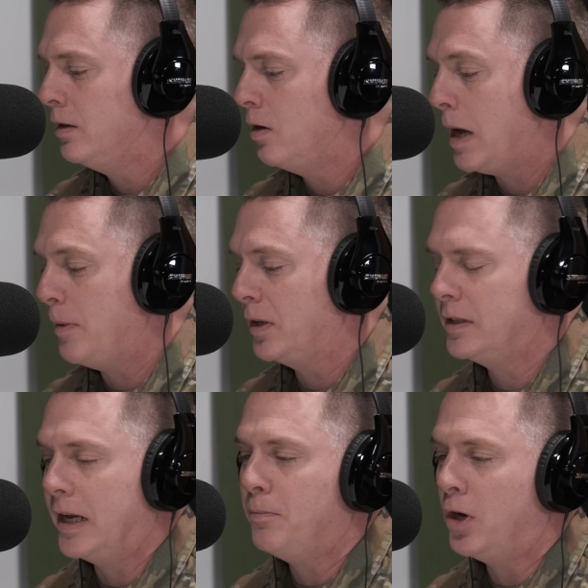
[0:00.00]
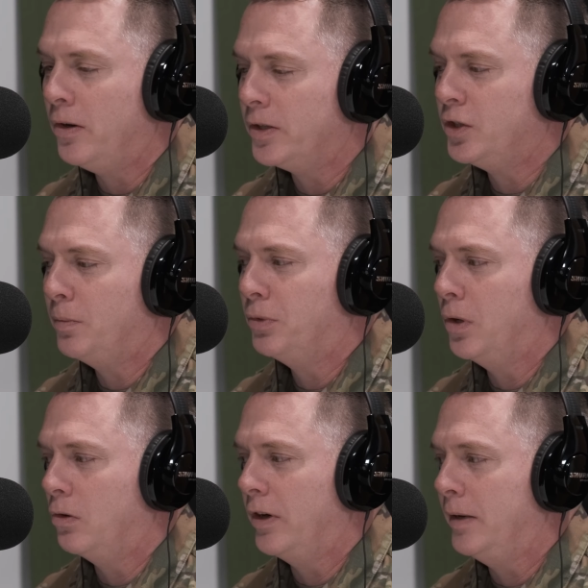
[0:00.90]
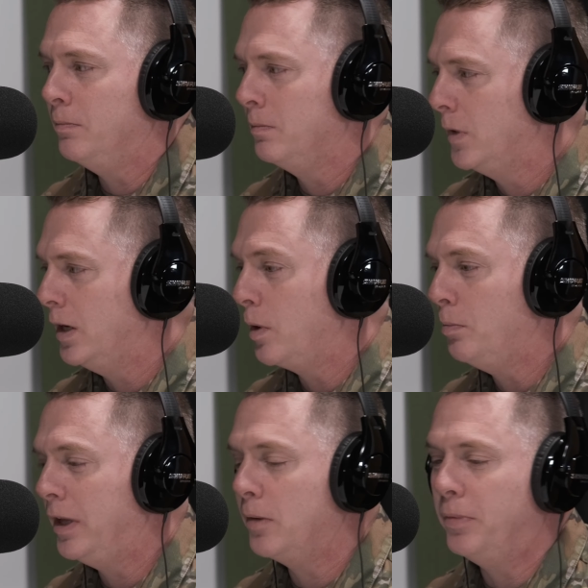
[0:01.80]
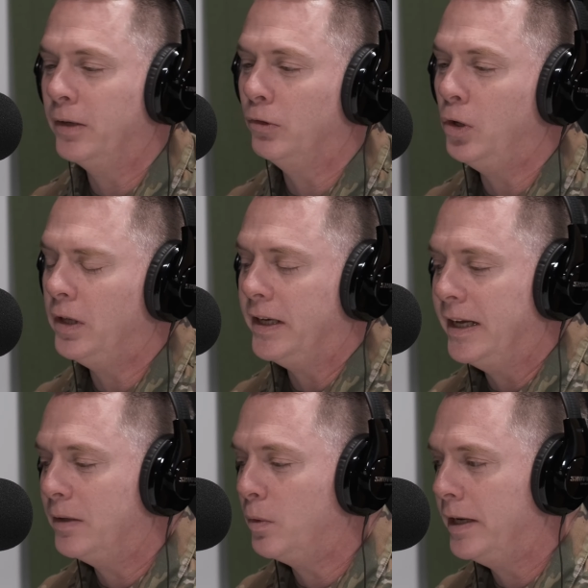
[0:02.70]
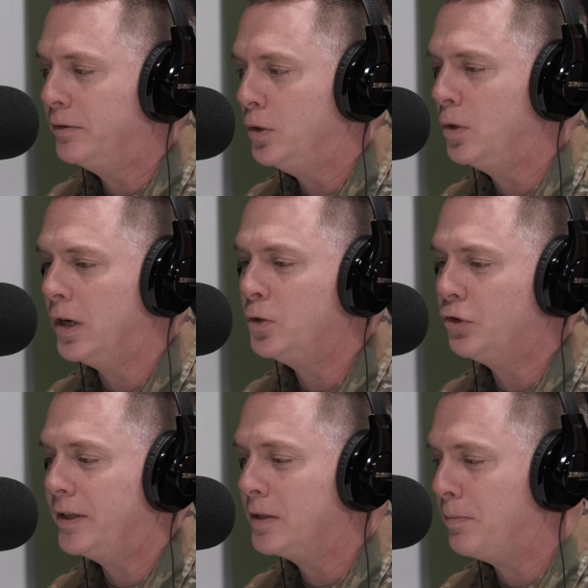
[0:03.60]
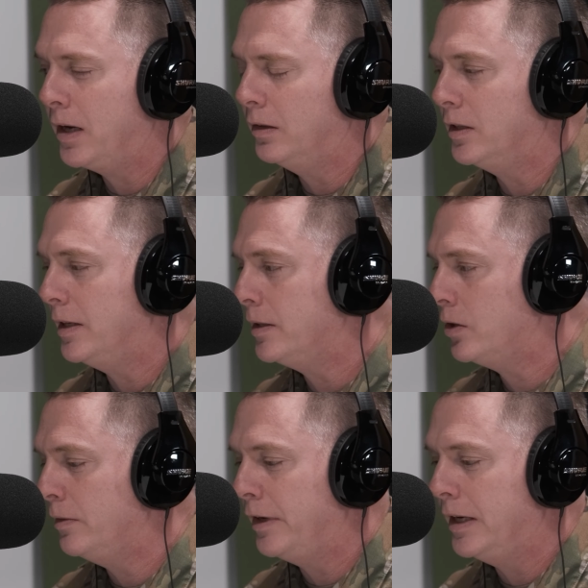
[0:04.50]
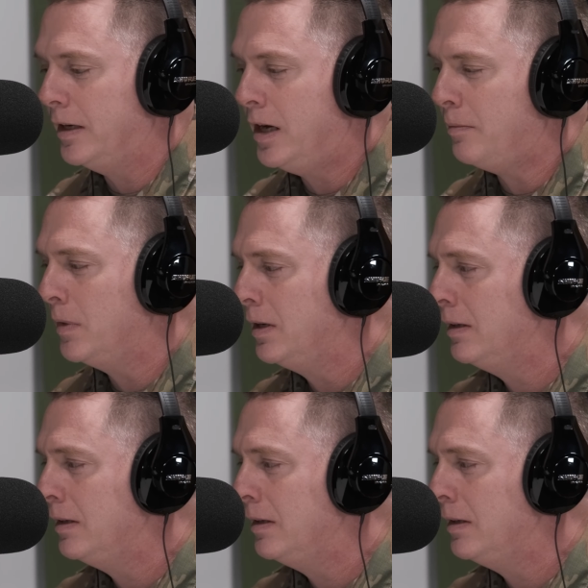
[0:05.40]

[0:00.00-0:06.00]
How about state partnership program? We play a big role in that. We have 2 countries, Bangladesh and Vietnam.